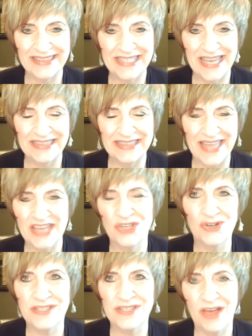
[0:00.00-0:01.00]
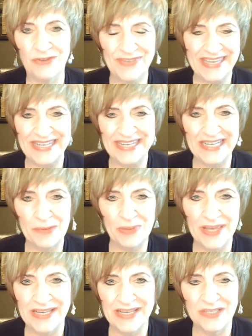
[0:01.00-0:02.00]
let yourself get in a
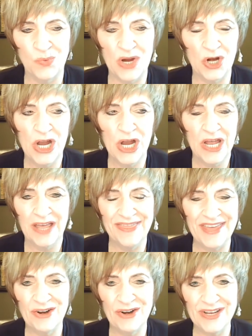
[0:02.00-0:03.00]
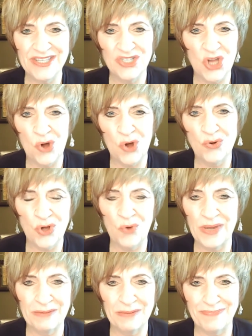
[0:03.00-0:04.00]
place where there is no
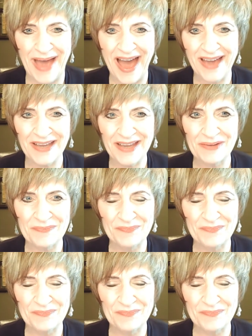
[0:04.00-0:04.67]
going back,